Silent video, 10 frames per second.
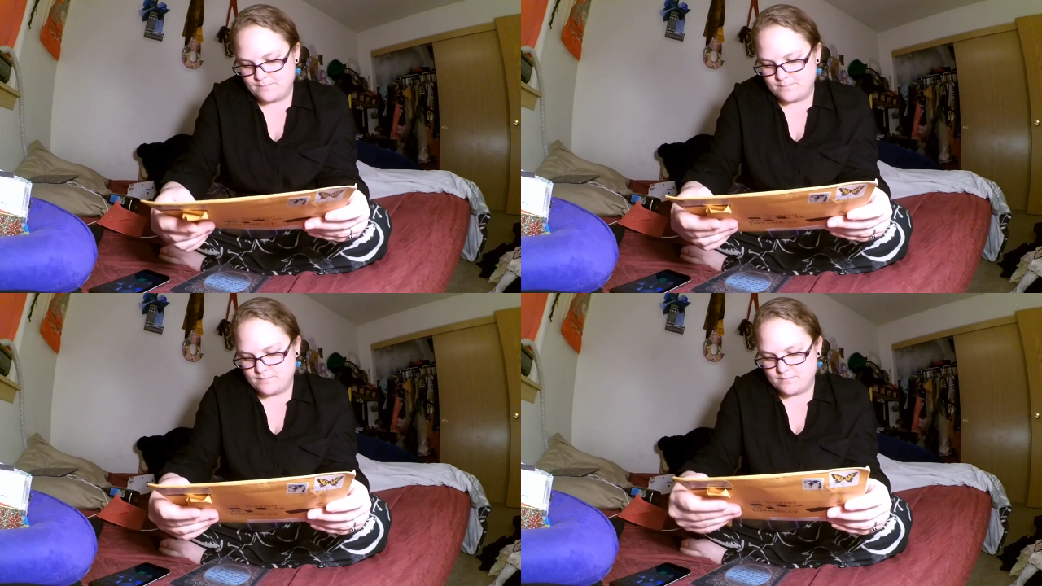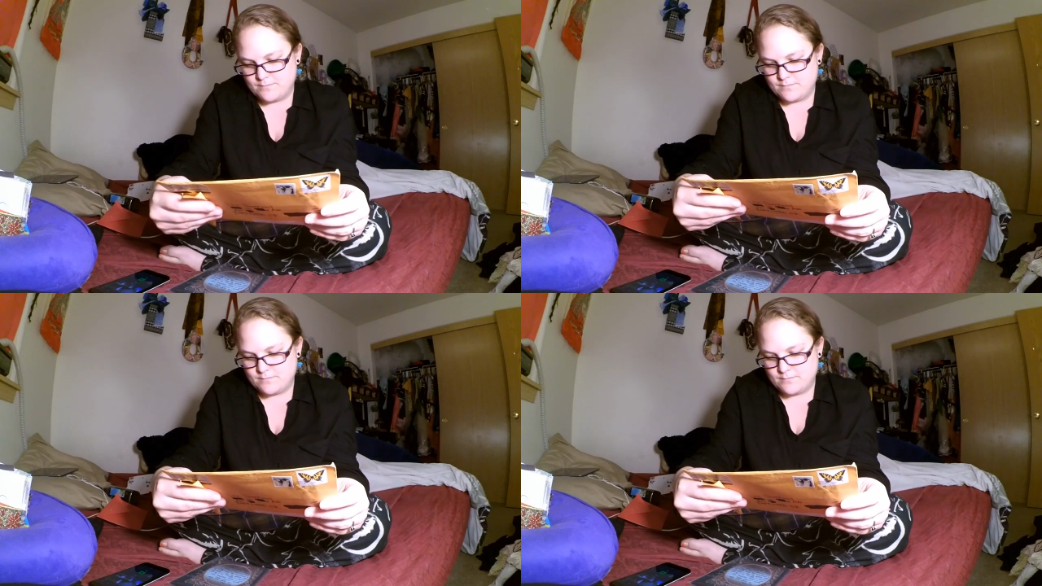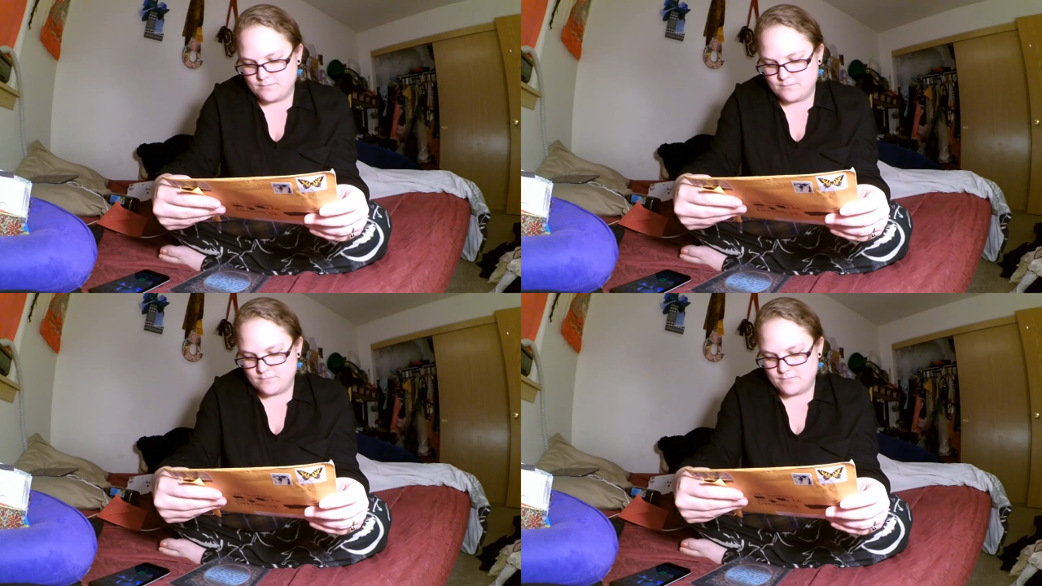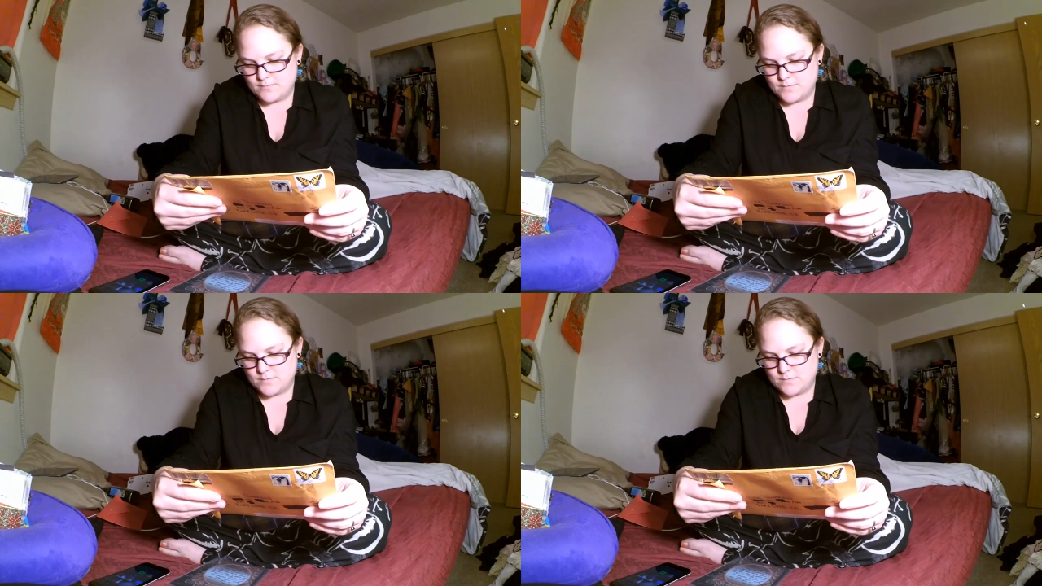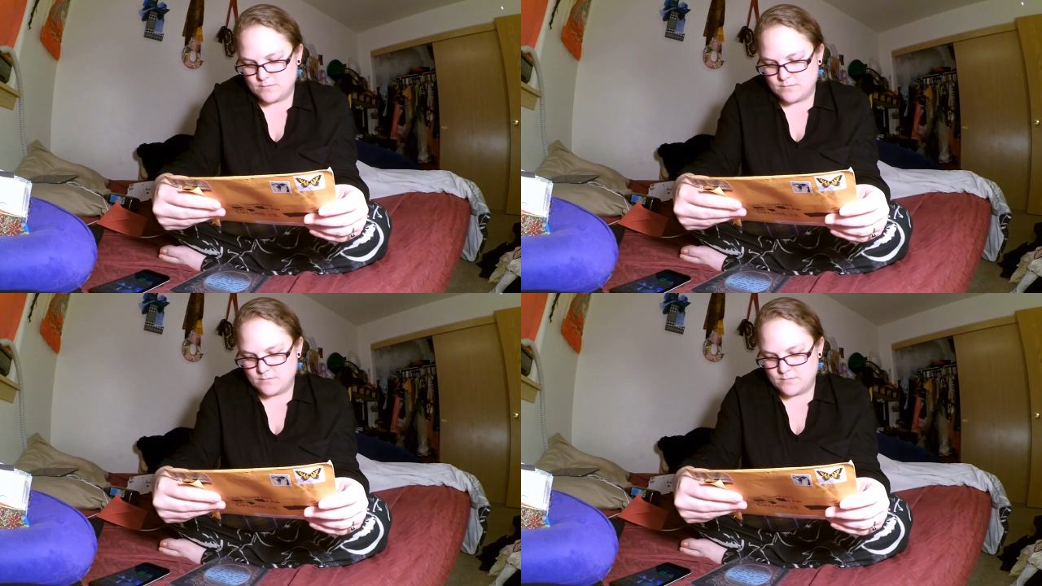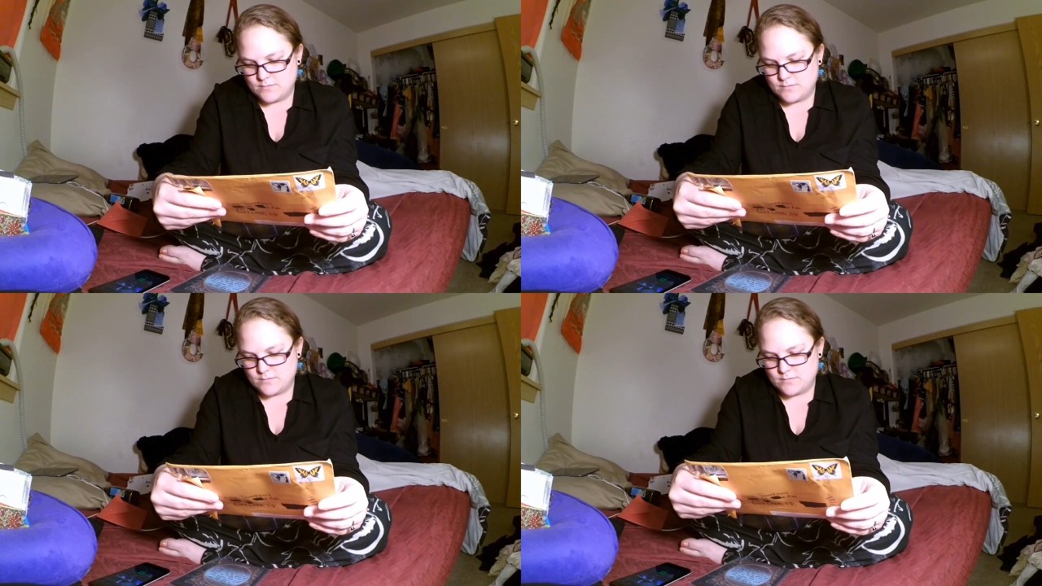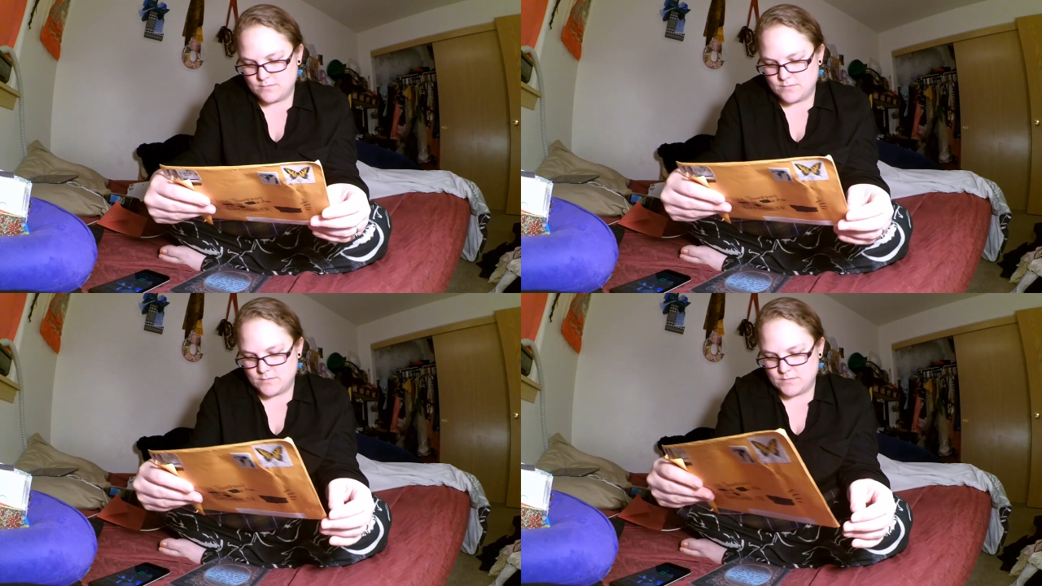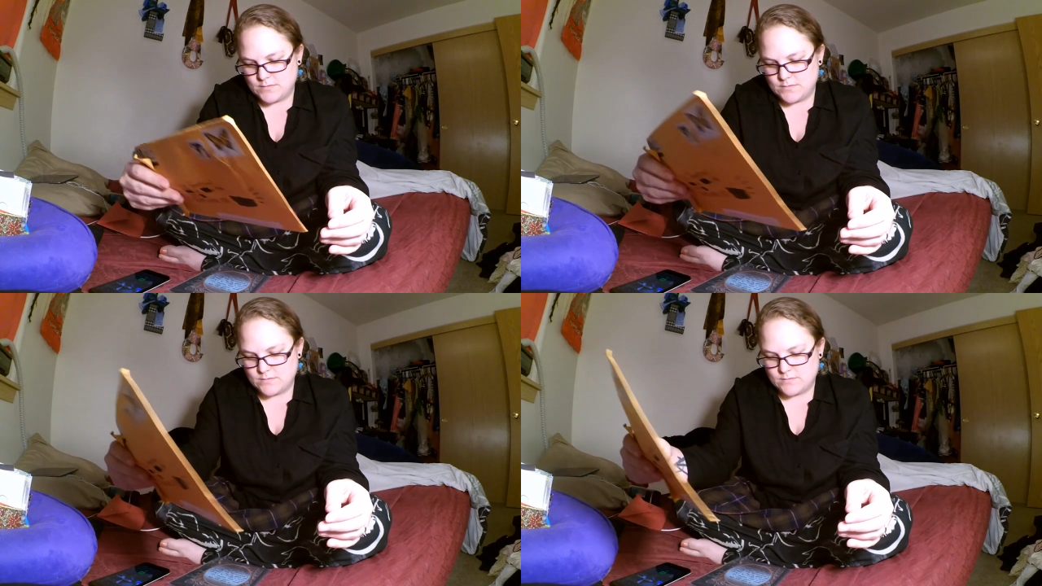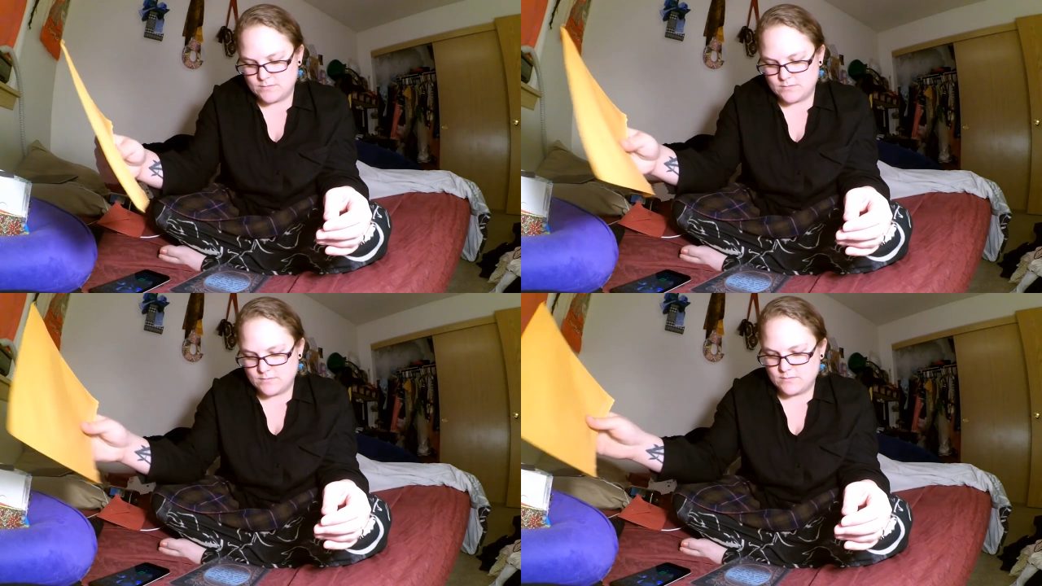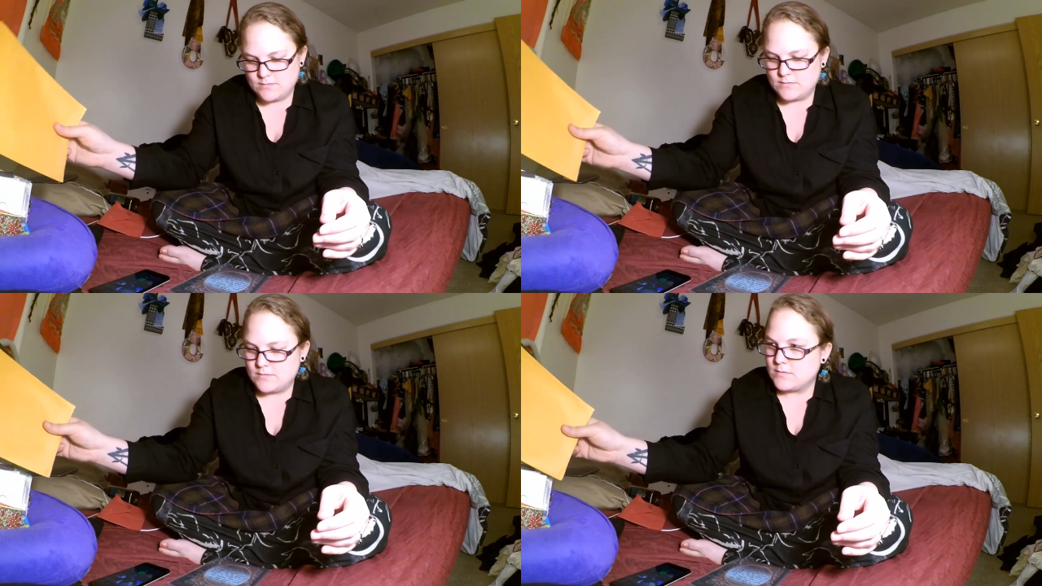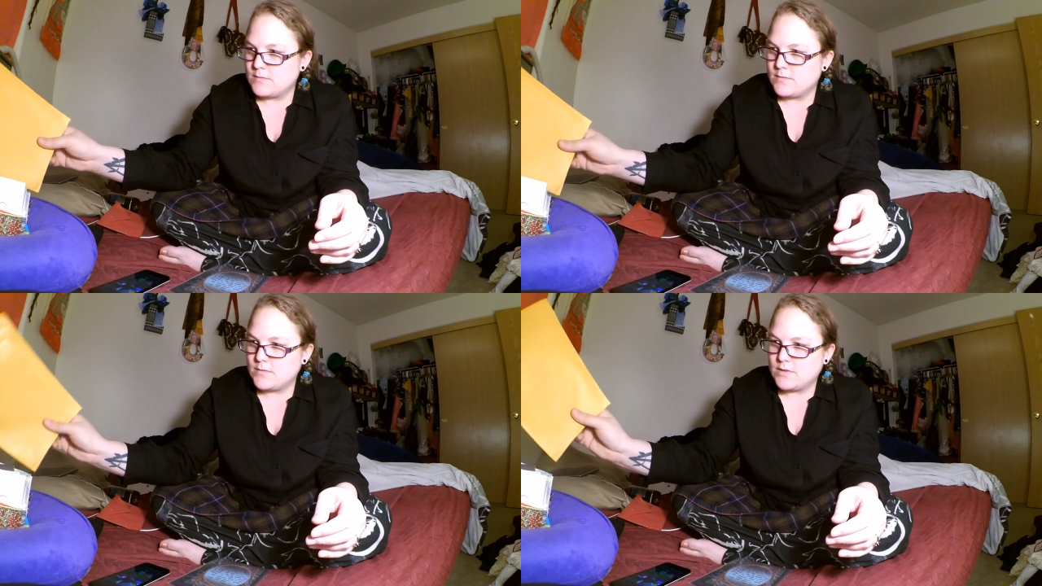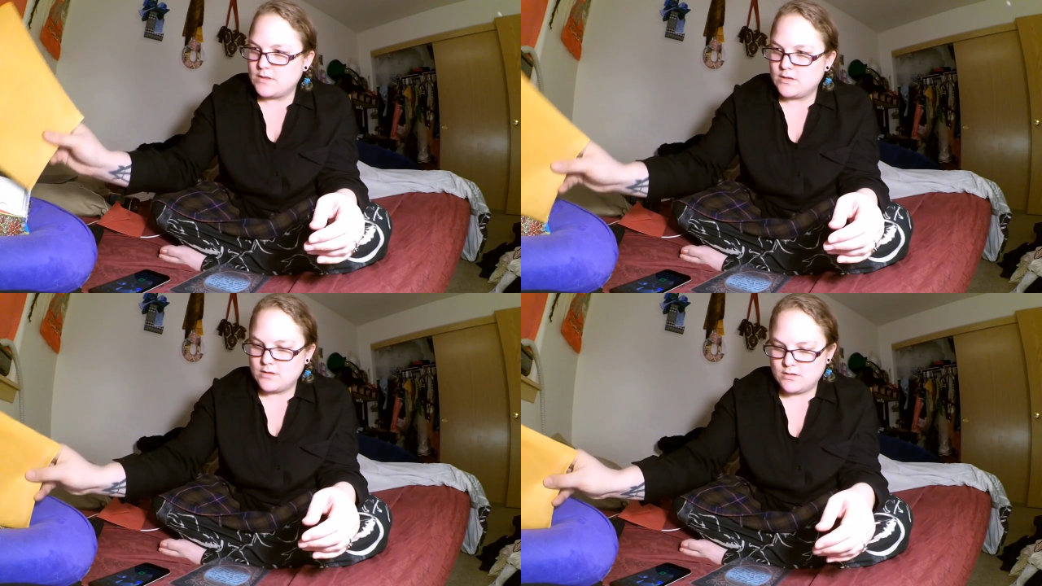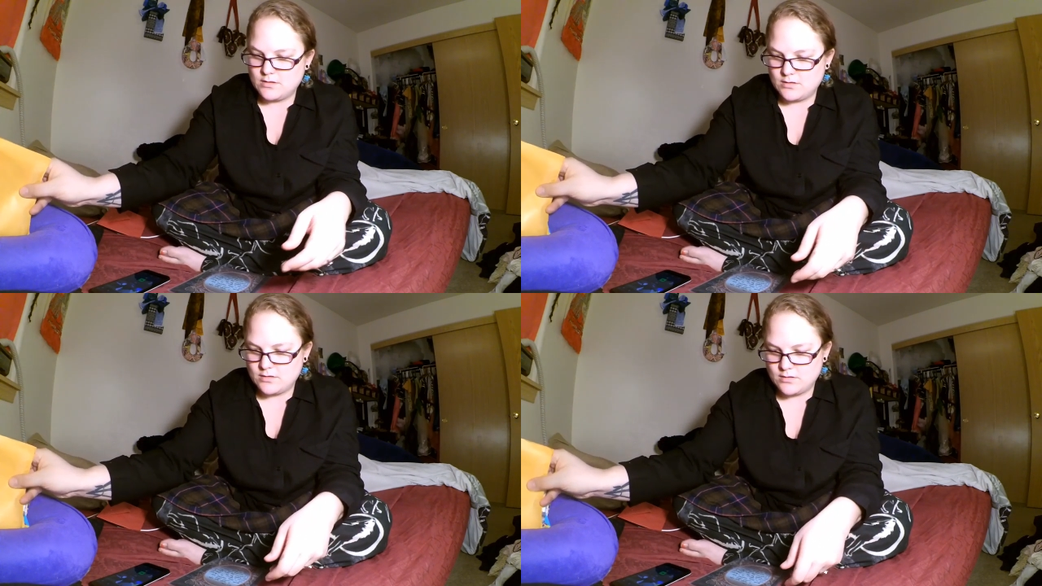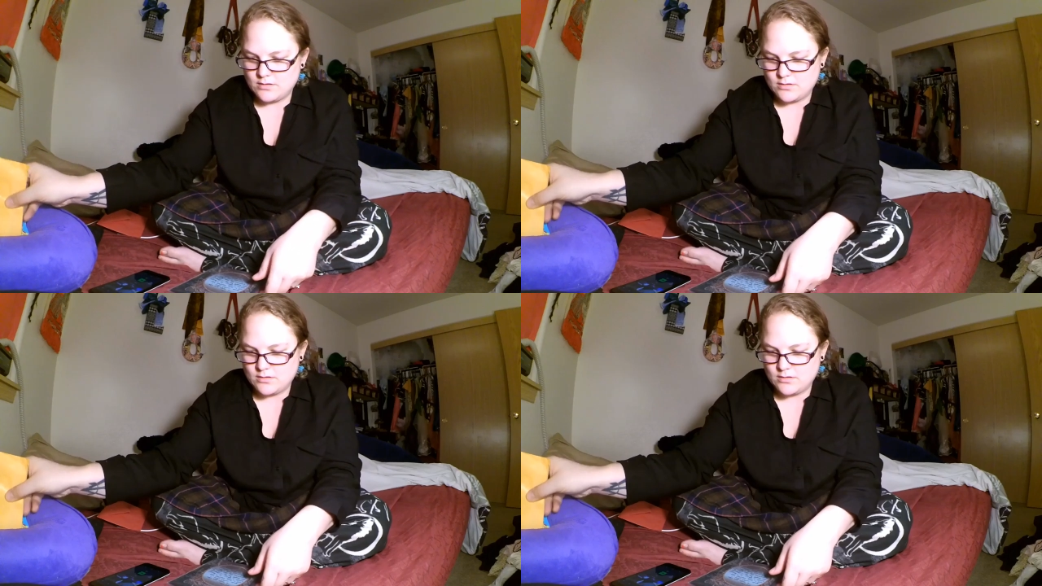(no one is talking)